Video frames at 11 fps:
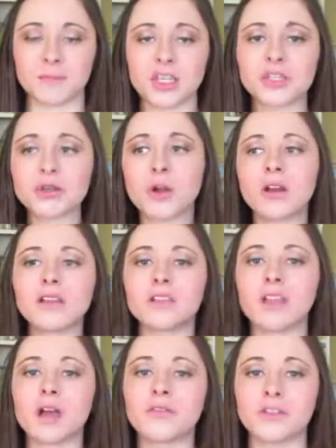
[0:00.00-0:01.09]
because you already
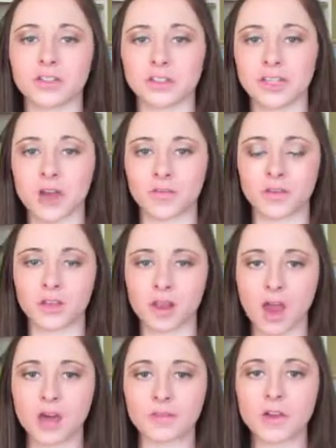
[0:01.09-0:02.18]
love yourself
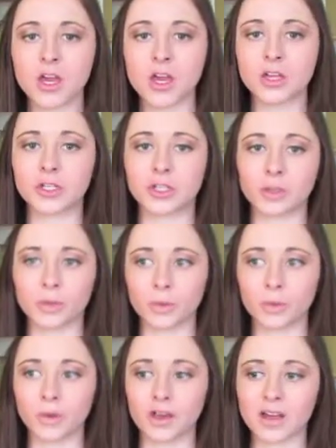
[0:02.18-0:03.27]
enough
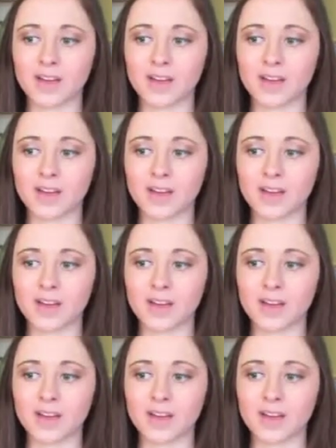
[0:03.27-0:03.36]
to